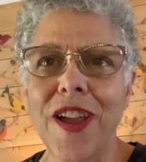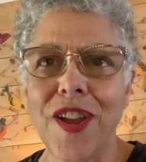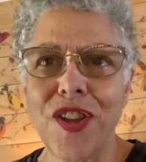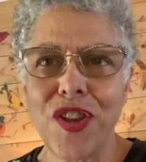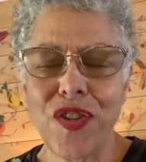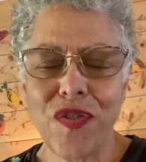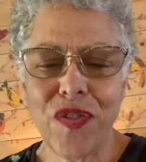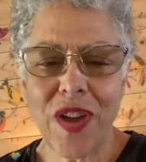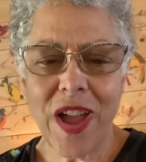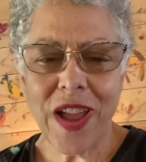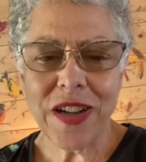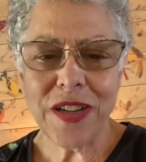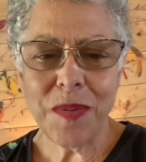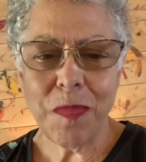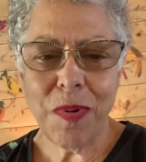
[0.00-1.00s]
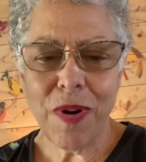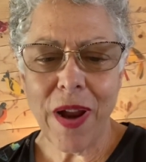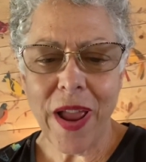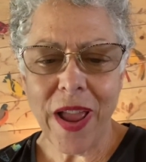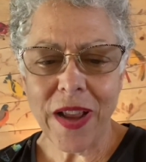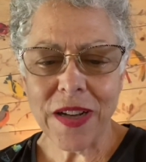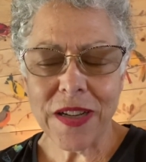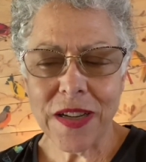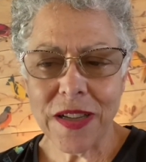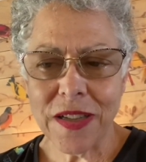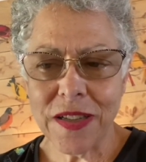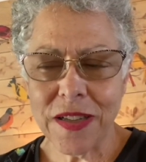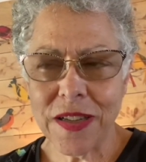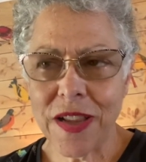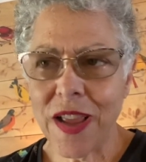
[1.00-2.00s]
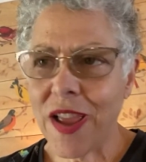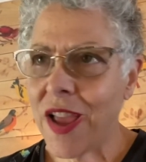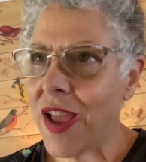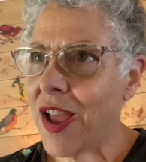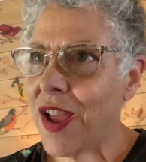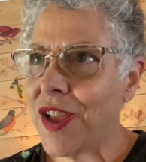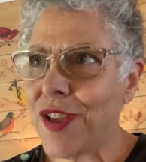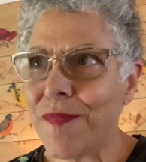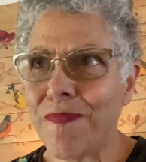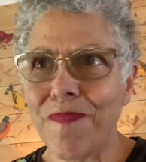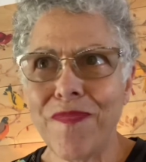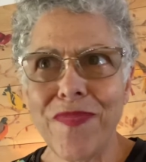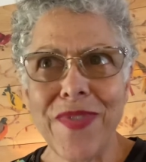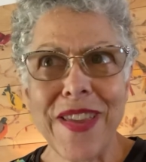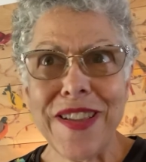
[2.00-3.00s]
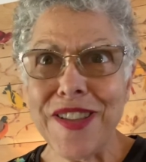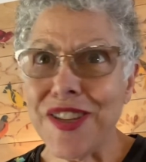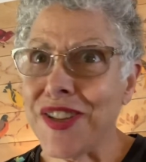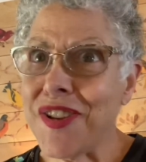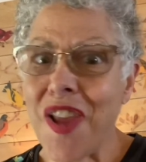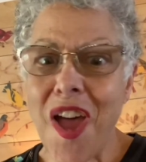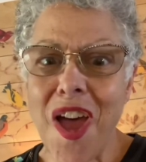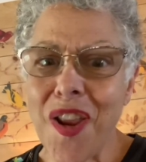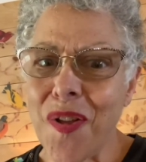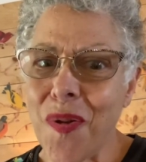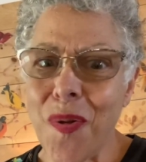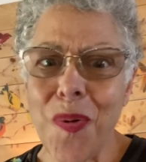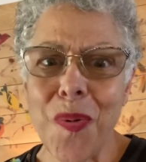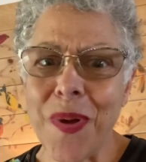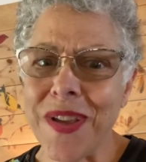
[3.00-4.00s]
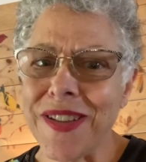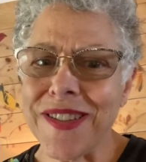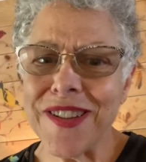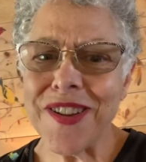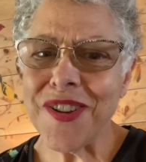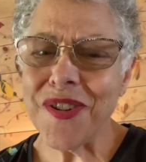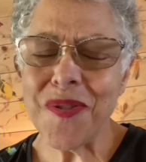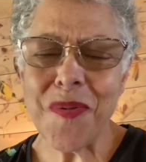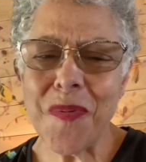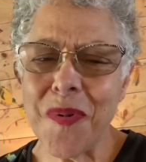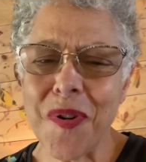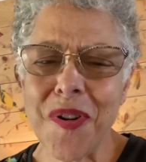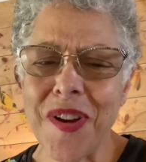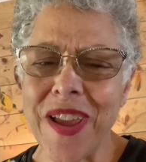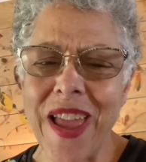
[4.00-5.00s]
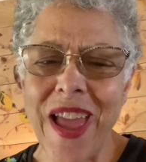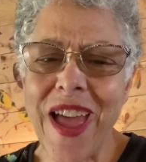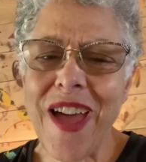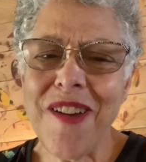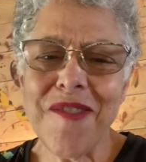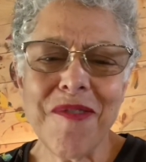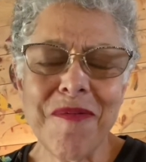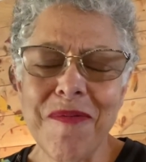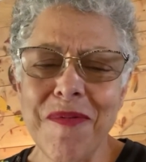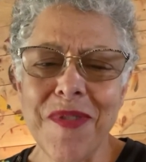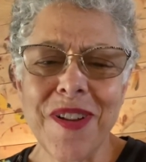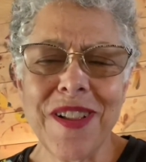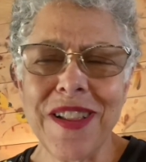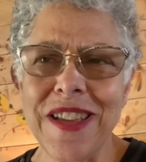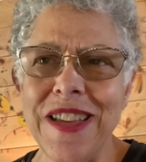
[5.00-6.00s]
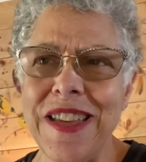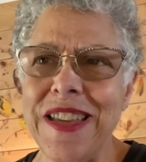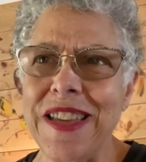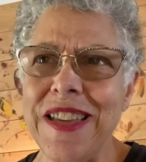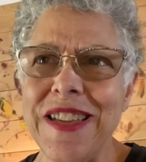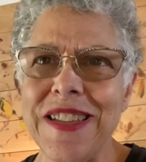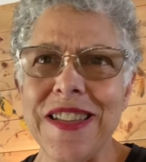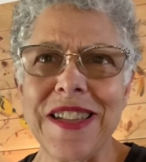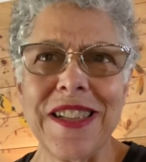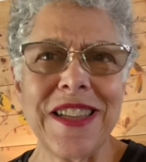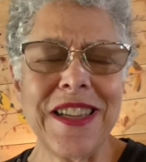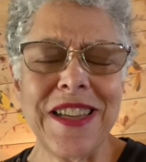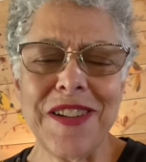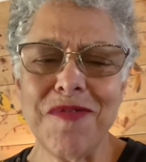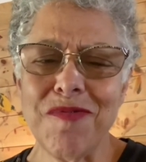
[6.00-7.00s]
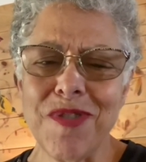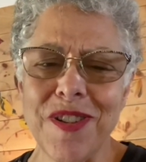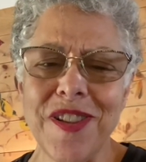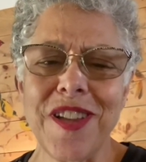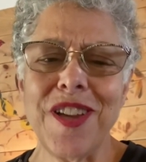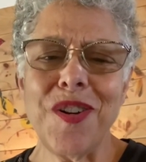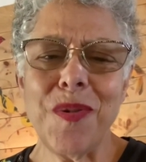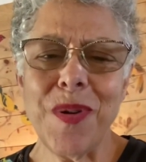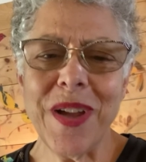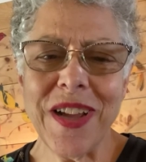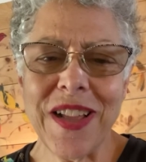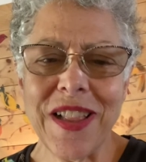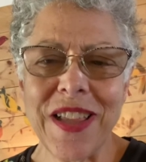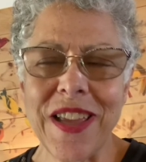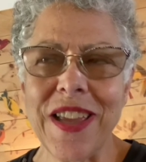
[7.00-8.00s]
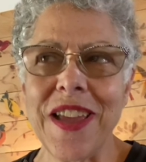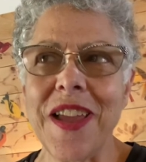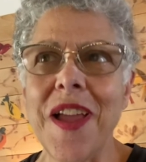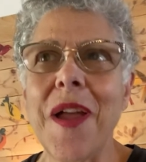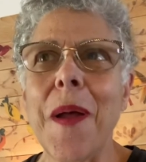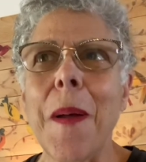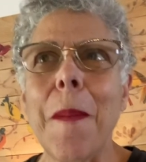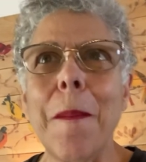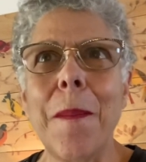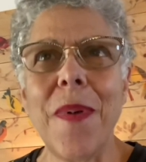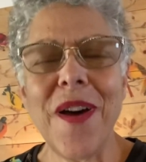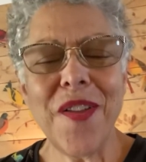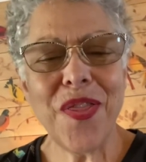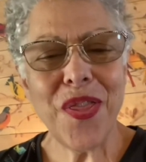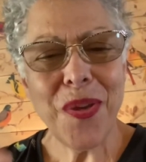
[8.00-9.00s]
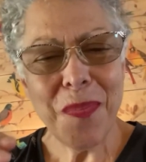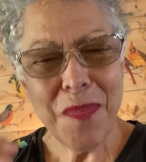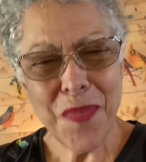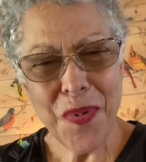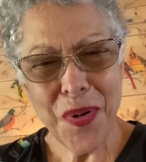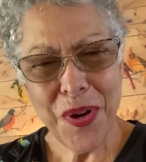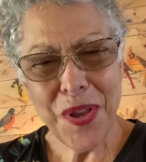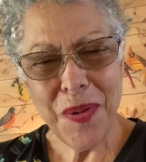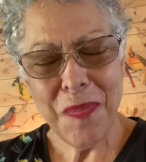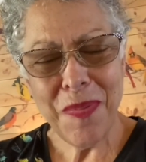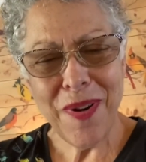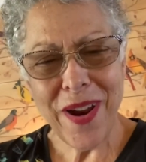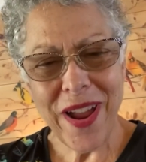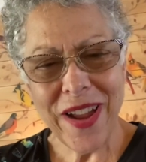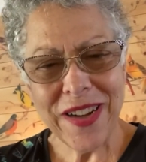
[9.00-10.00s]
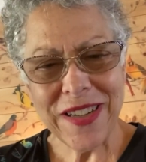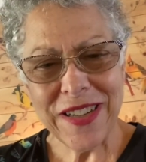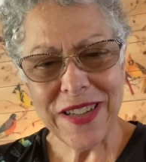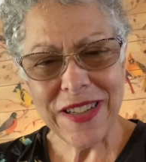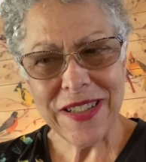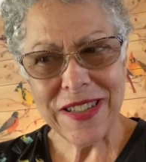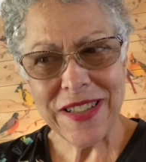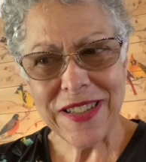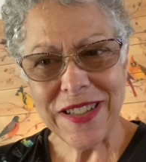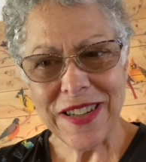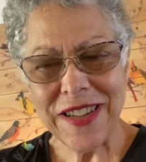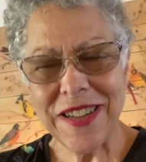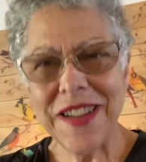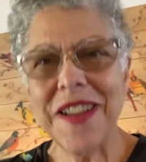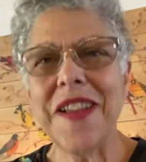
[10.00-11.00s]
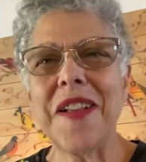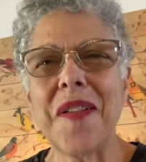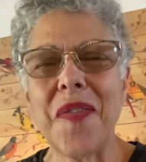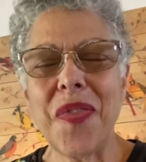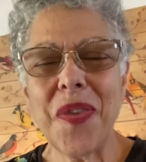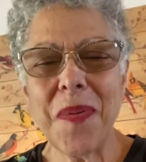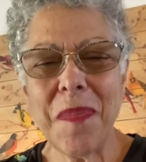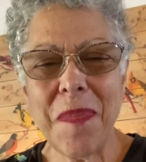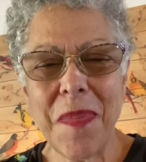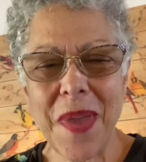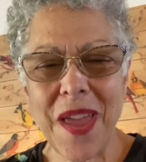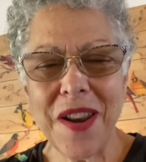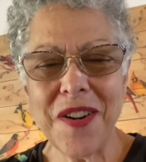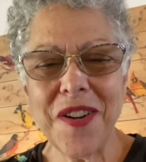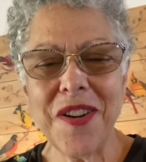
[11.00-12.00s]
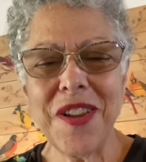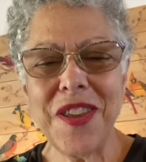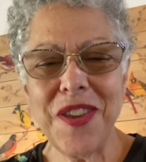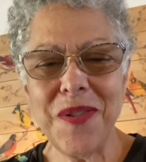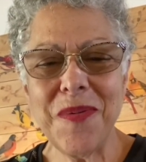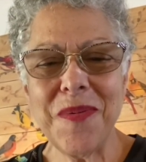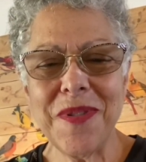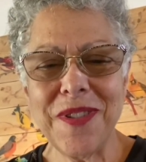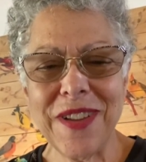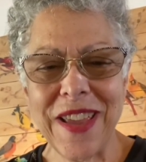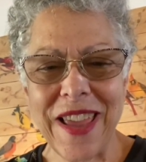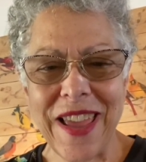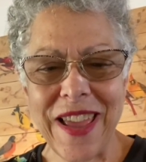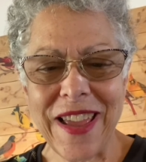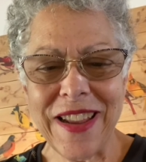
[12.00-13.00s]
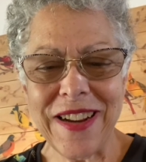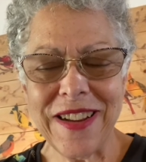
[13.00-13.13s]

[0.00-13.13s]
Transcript: you've got to practice. It's not always gonna work out really easily and really quickly. But the more you practice, the better you will get.